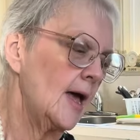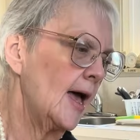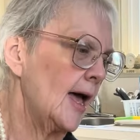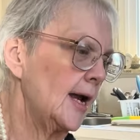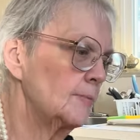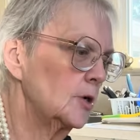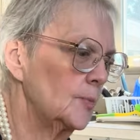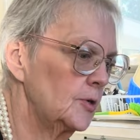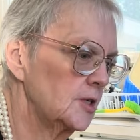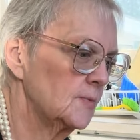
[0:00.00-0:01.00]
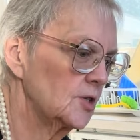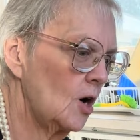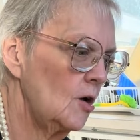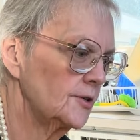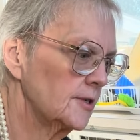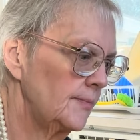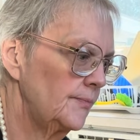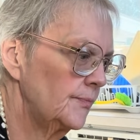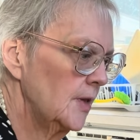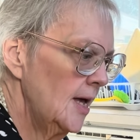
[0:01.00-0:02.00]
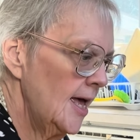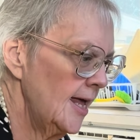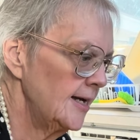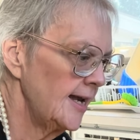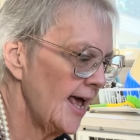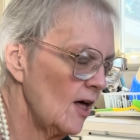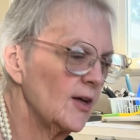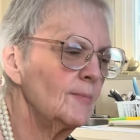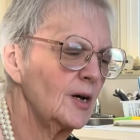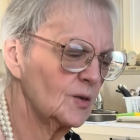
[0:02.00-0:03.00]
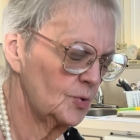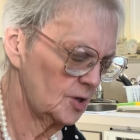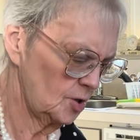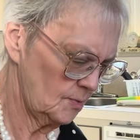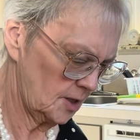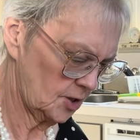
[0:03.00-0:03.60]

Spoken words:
And I'm gonna put some salt. Now I'm not gonna put too much